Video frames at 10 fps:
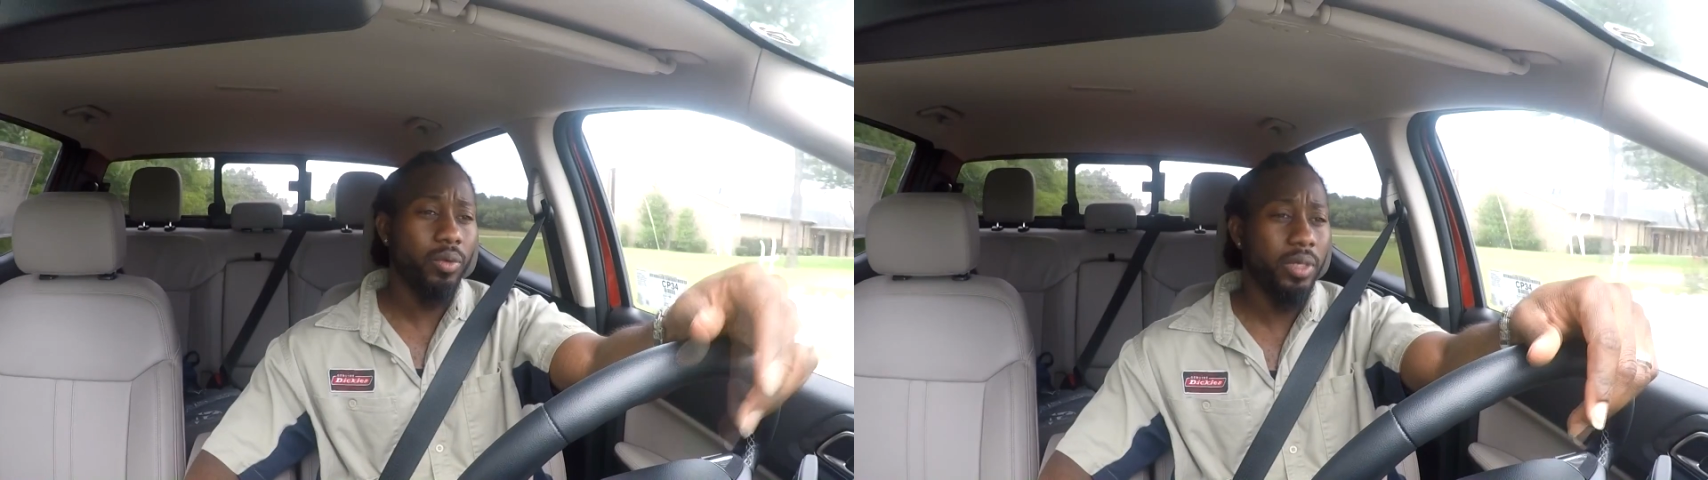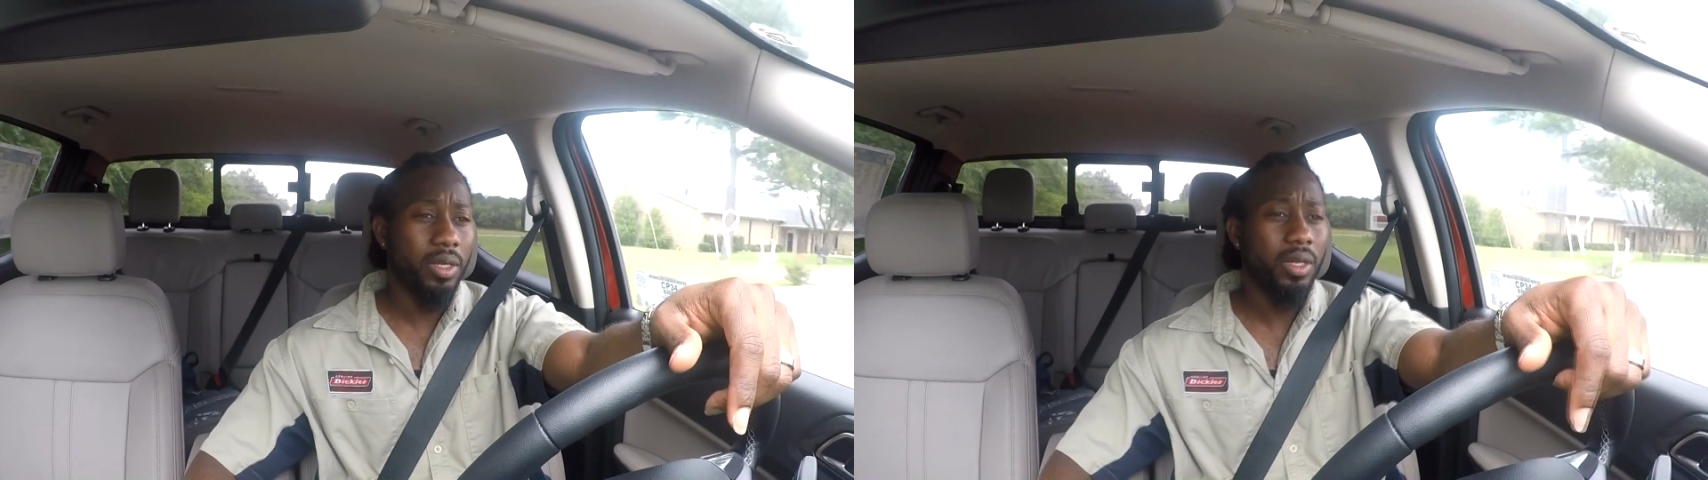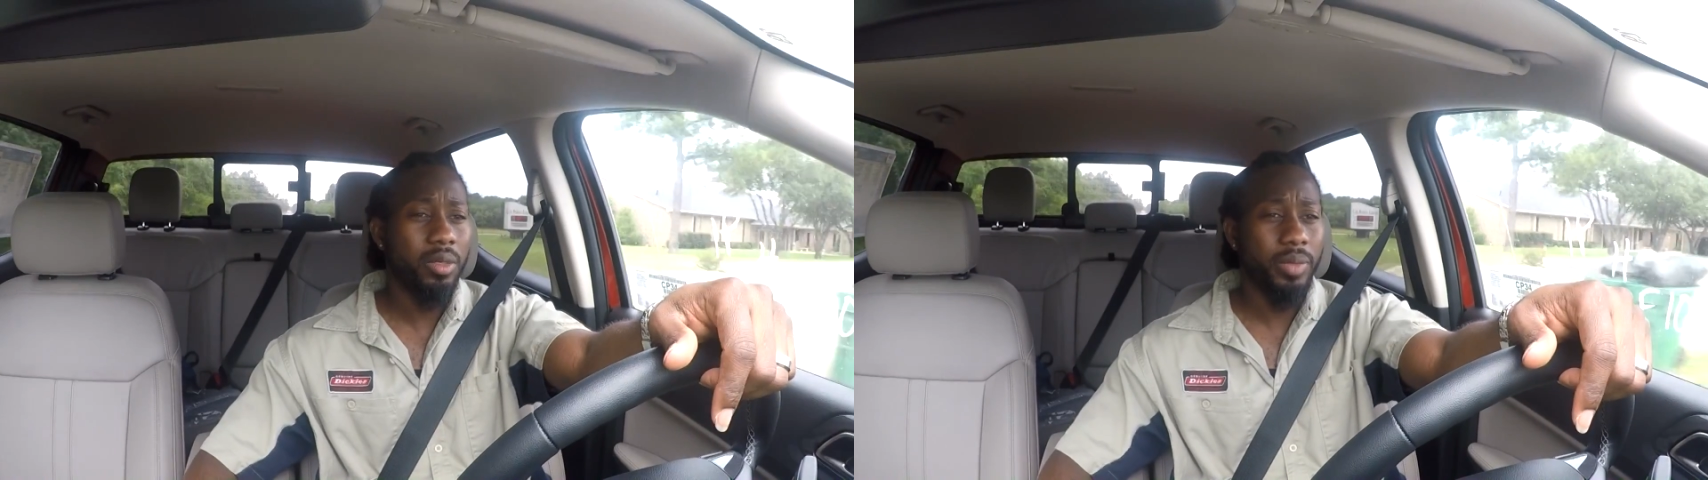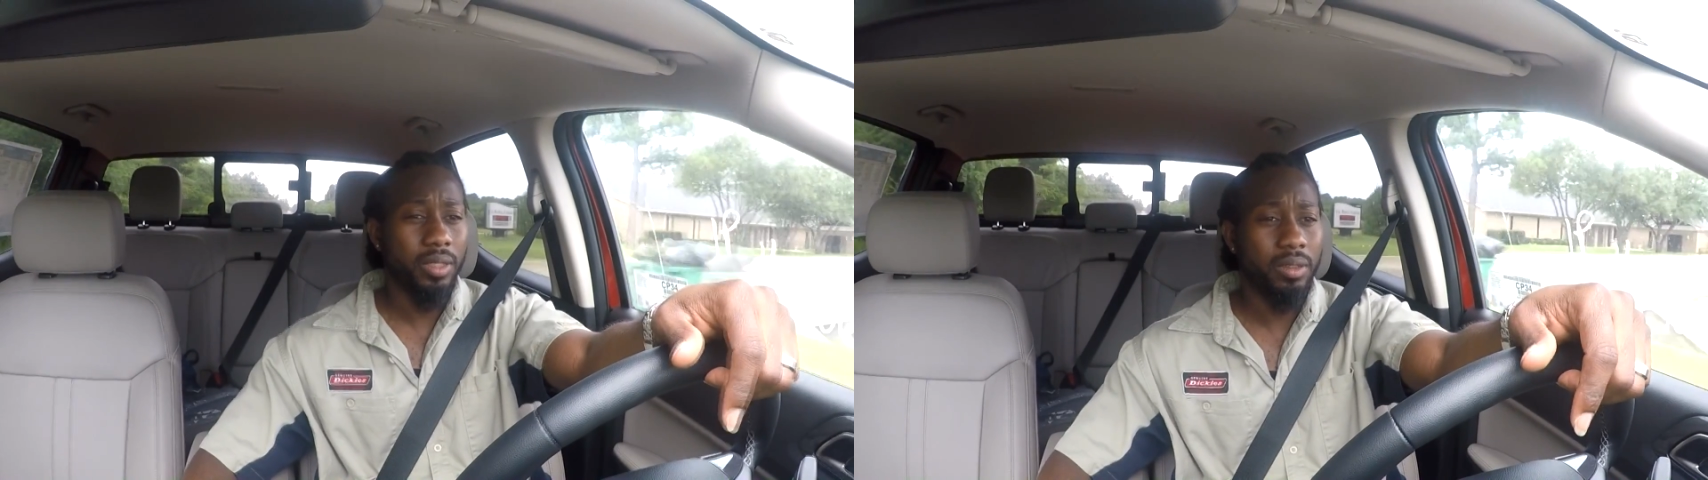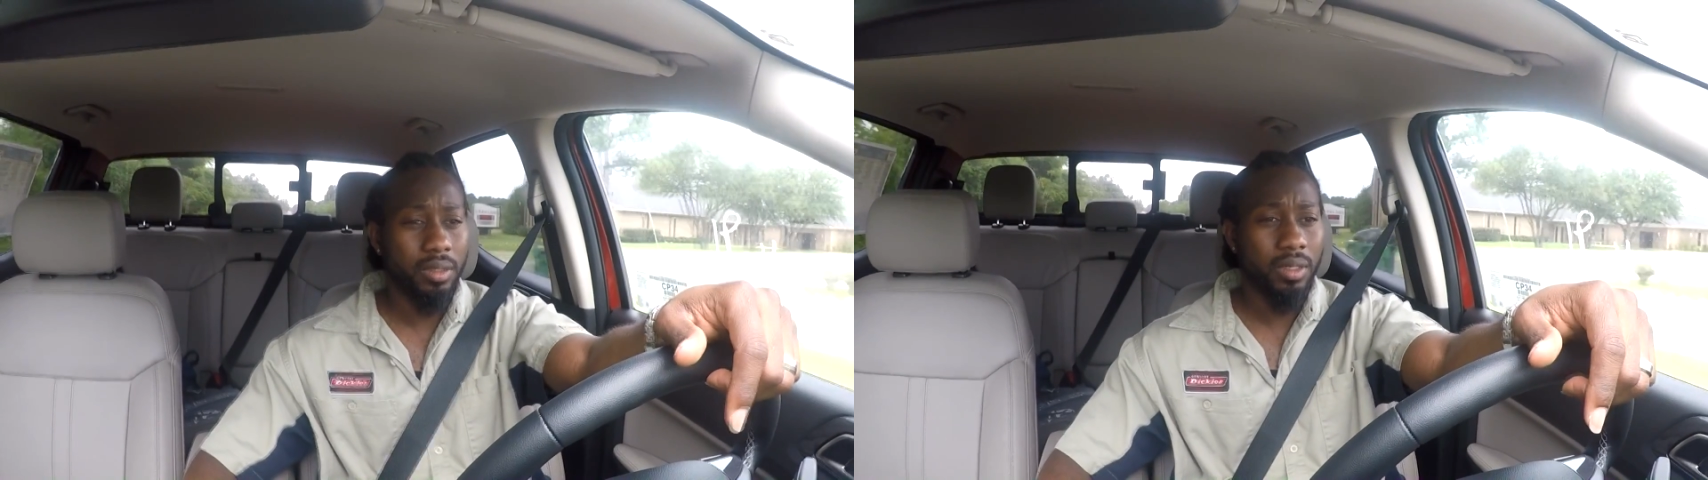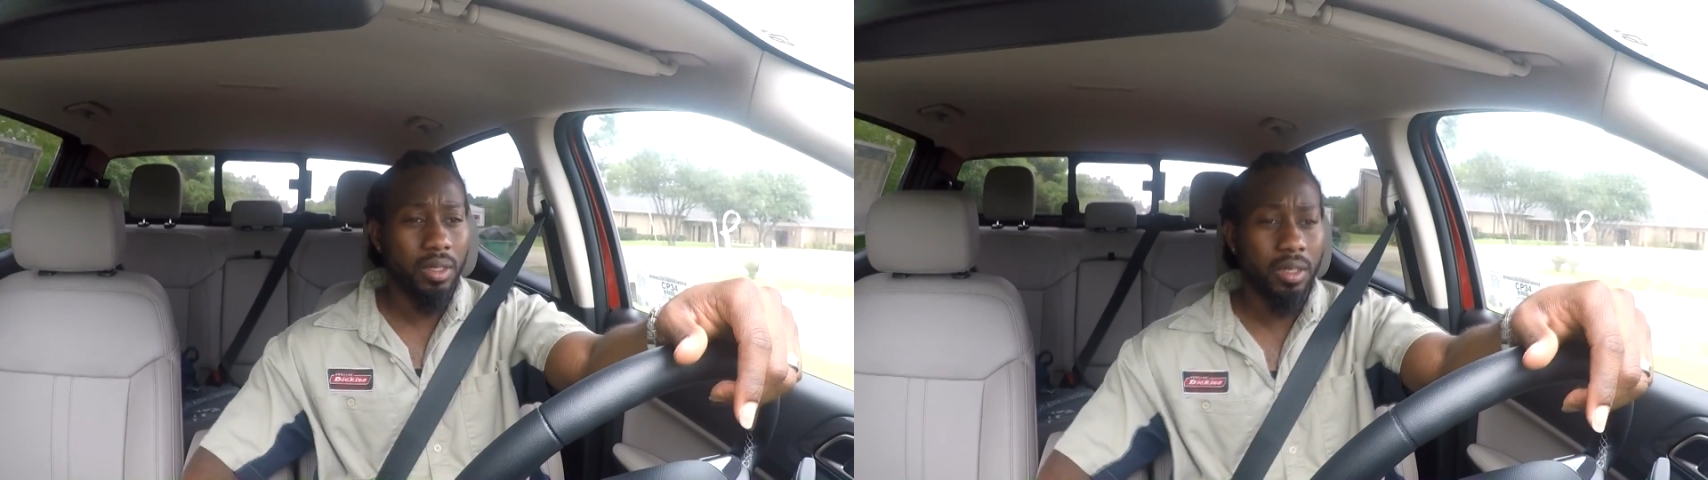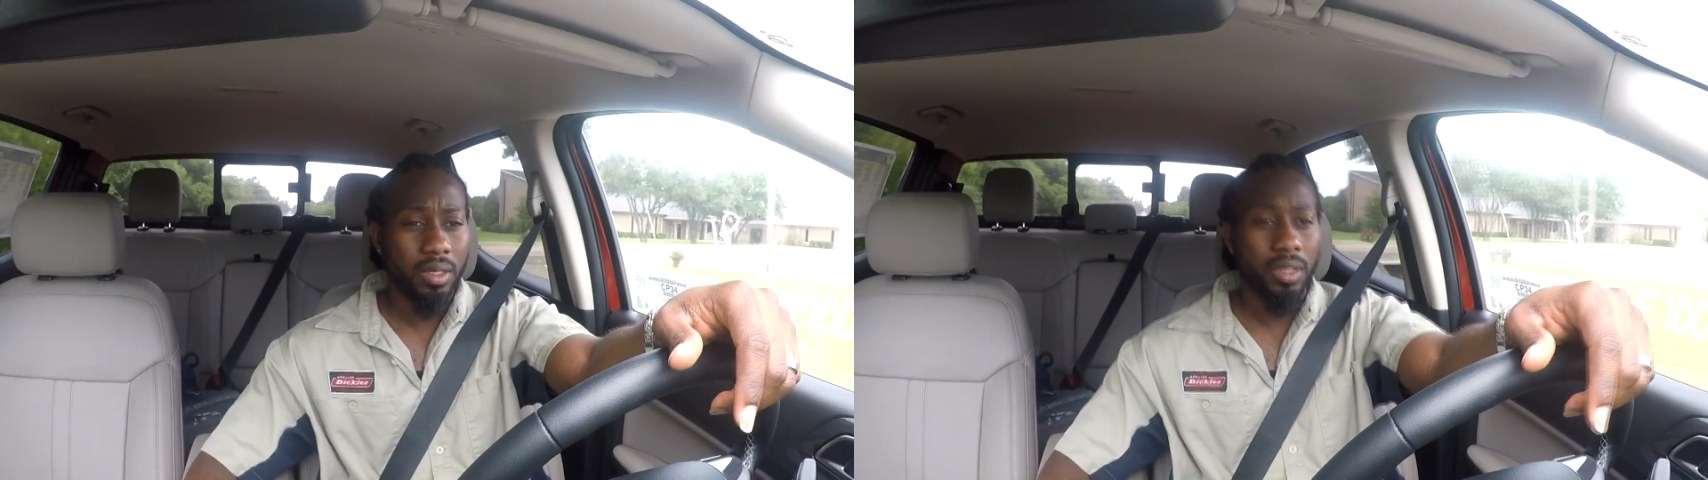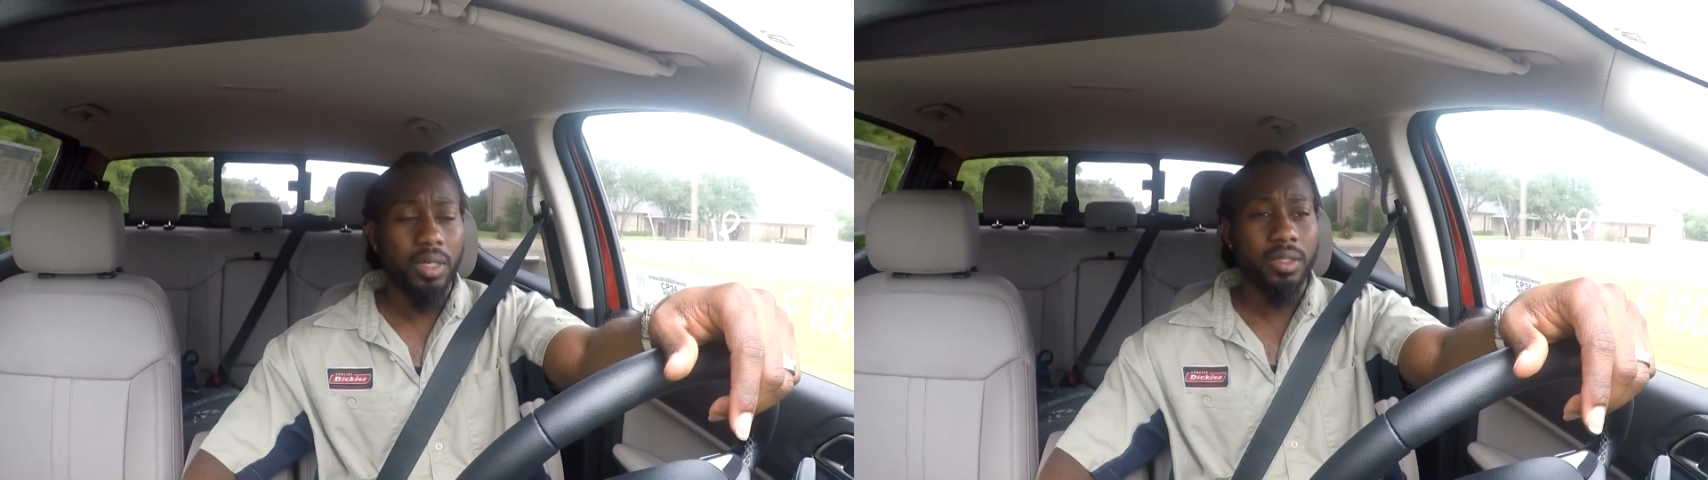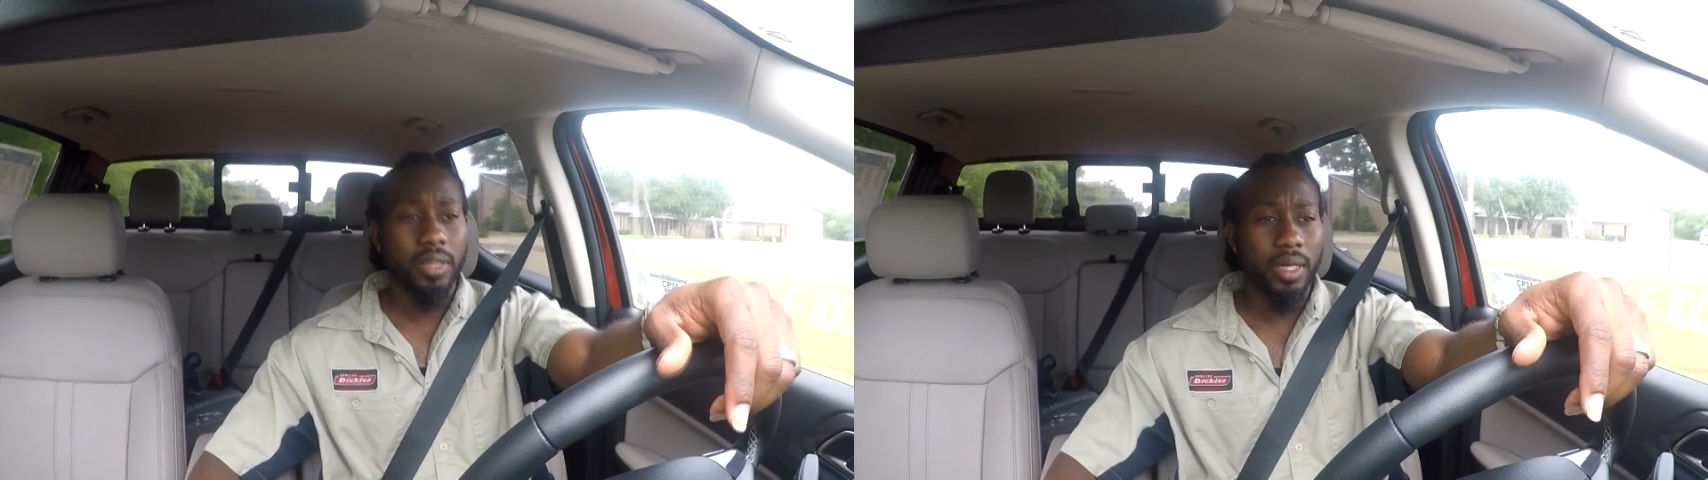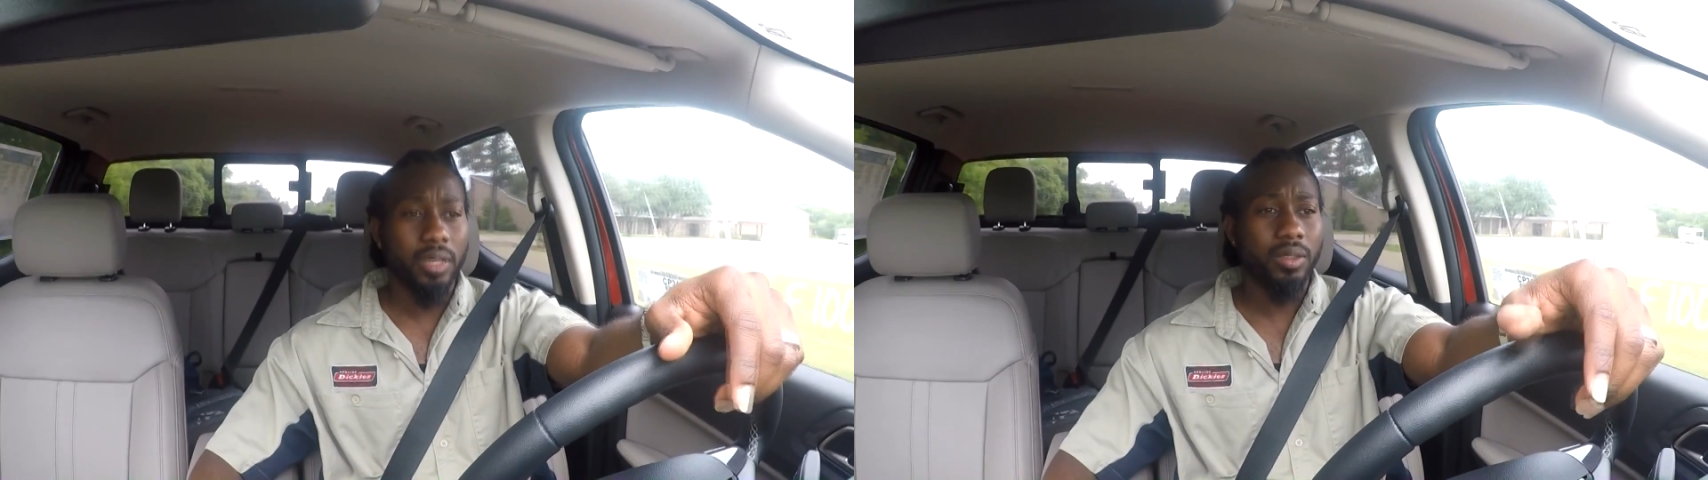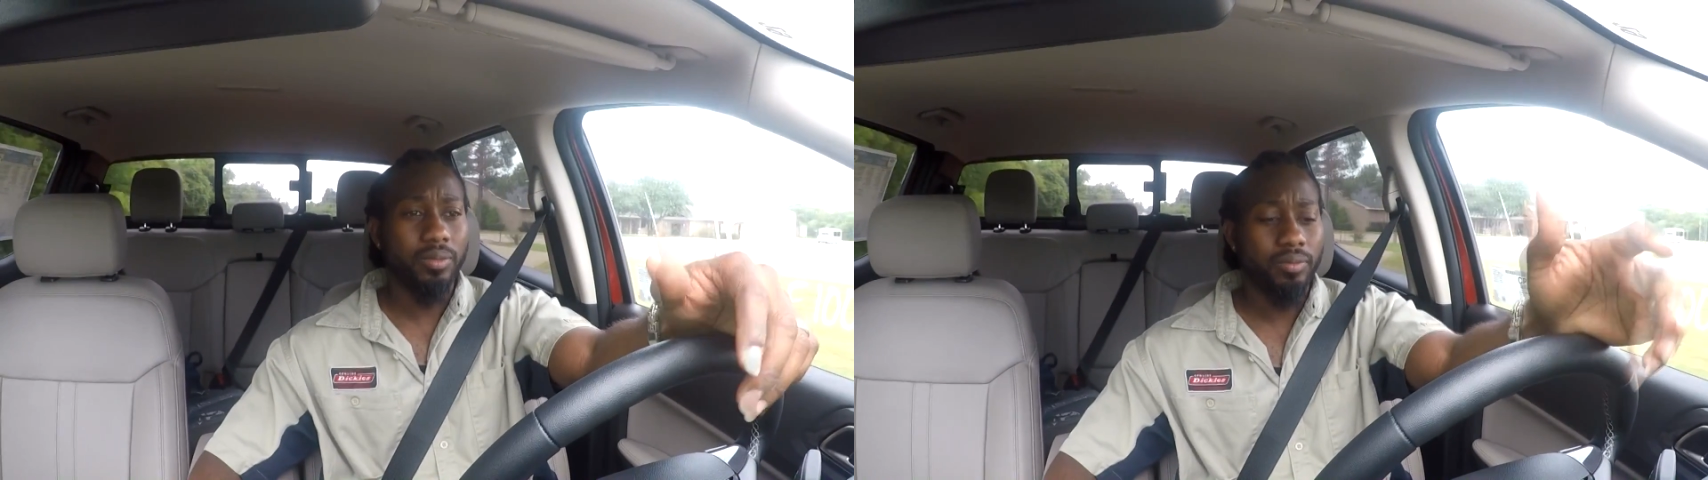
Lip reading: economy. Now,